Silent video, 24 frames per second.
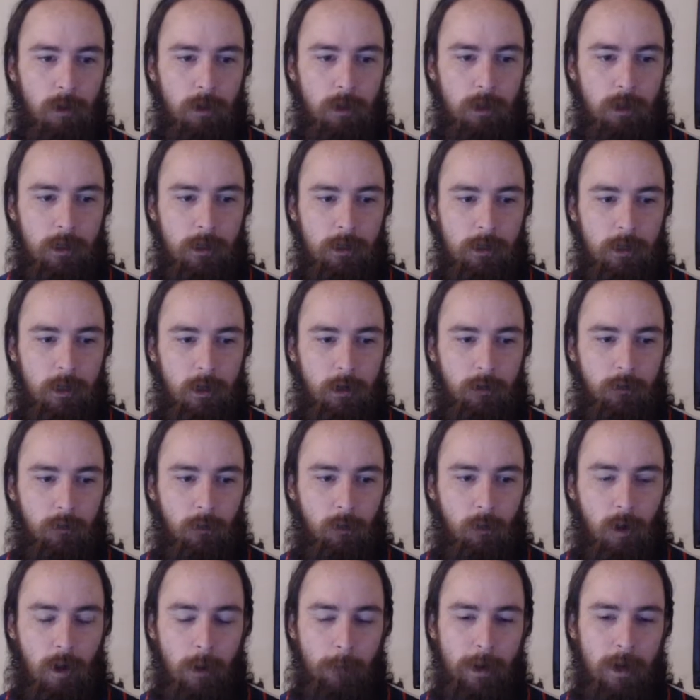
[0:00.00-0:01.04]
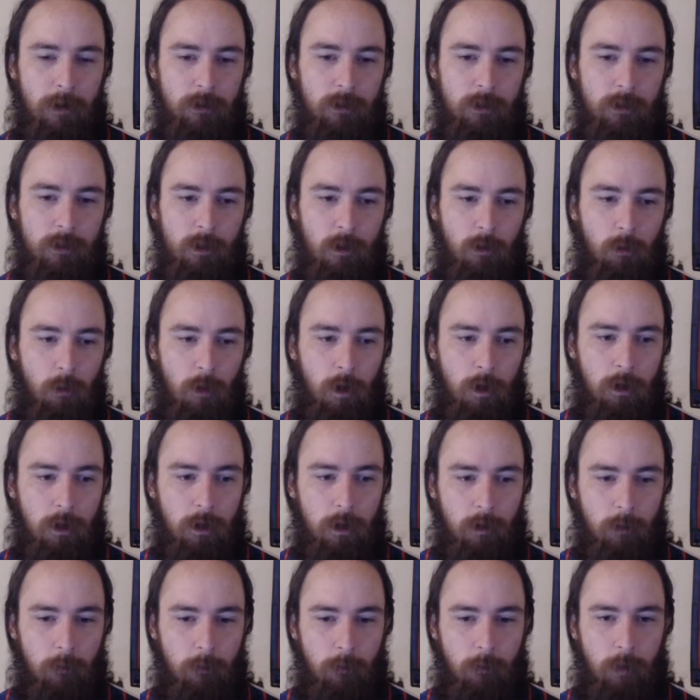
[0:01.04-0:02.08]
and stuff. Well, I'm actually still
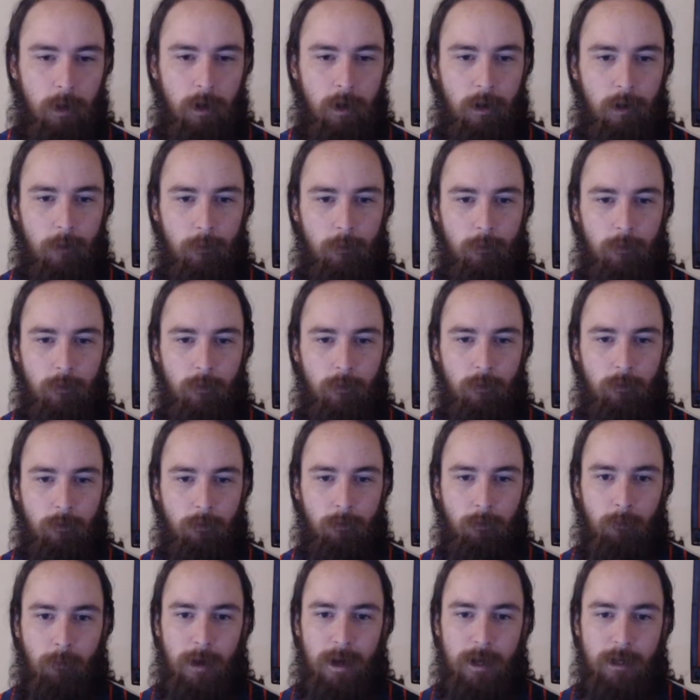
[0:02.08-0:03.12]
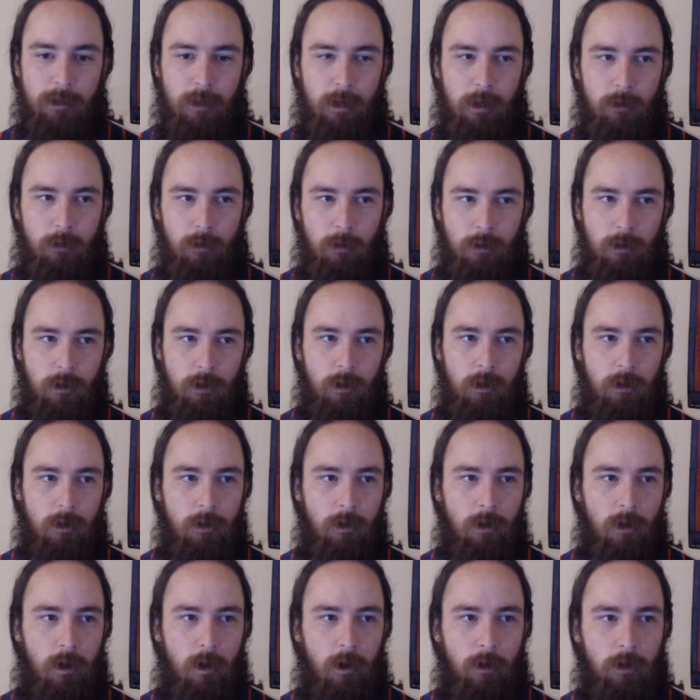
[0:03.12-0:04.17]
working, but my schedule is
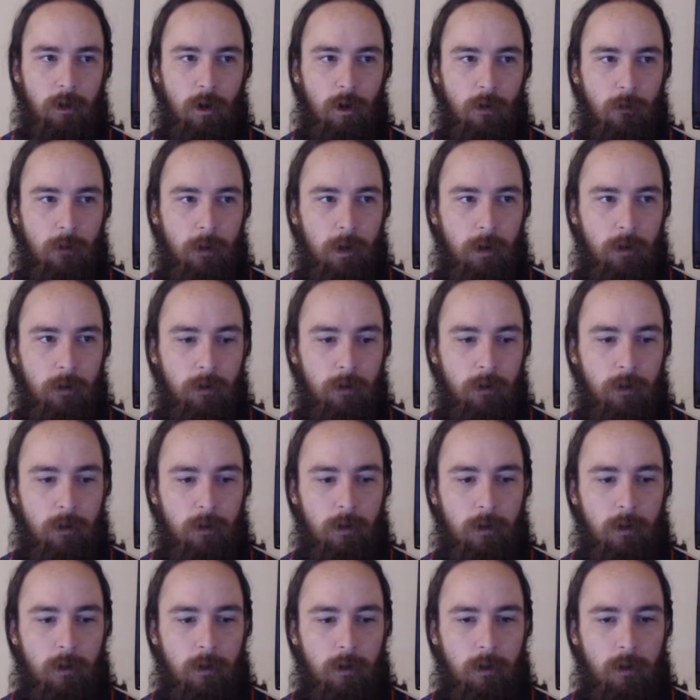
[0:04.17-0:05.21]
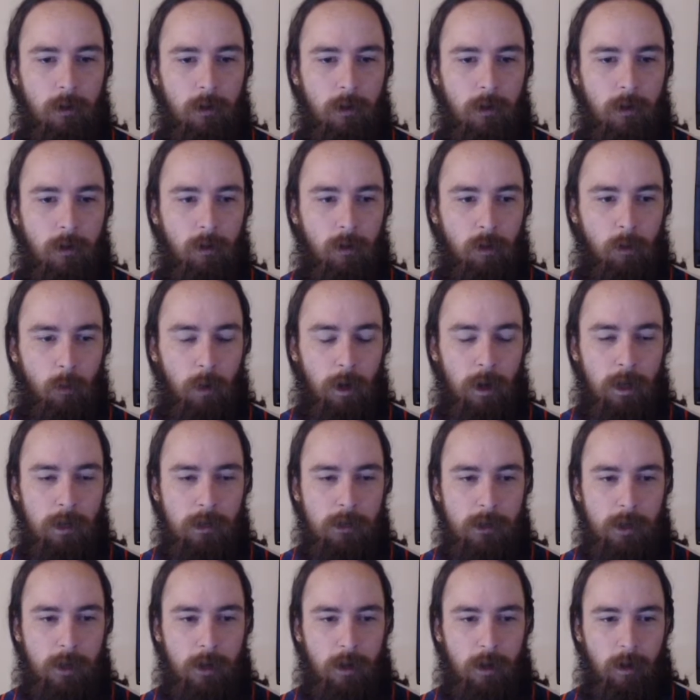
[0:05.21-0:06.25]
good all year round the way it's
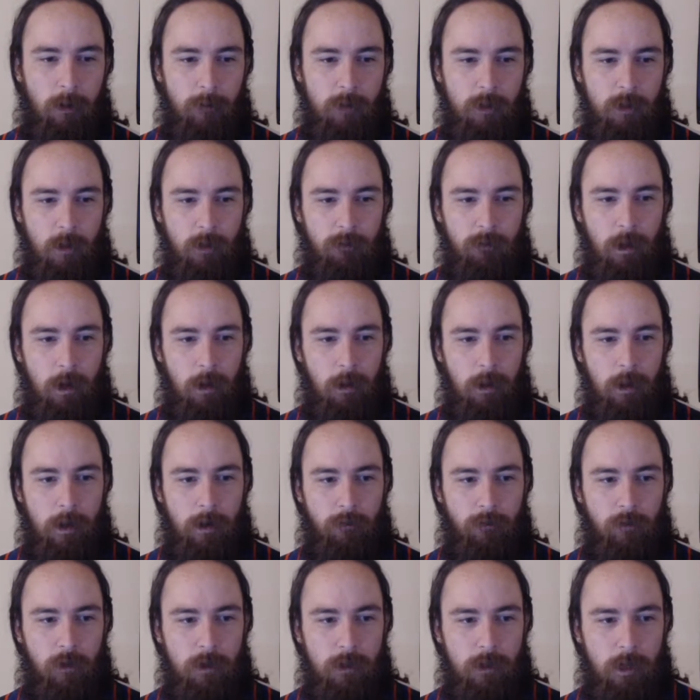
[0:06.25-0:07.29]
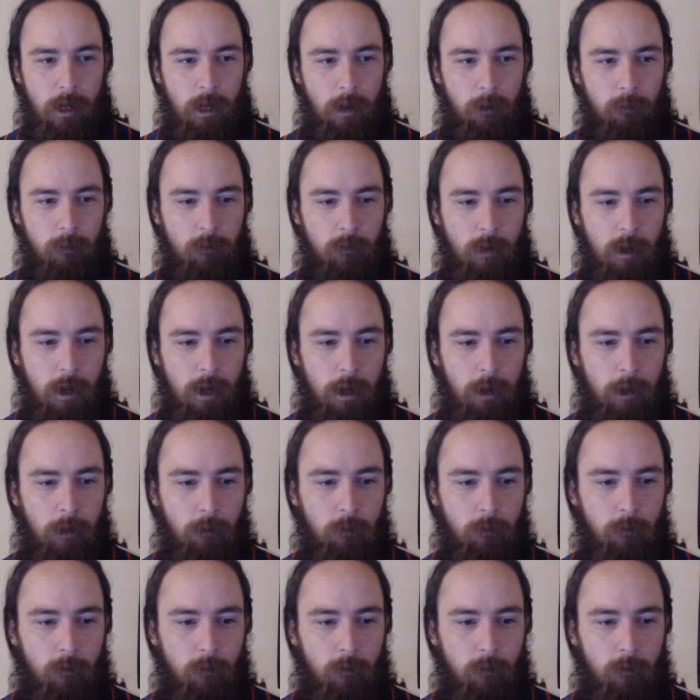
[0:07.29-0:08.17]
set up. So I've got a lot of free time, and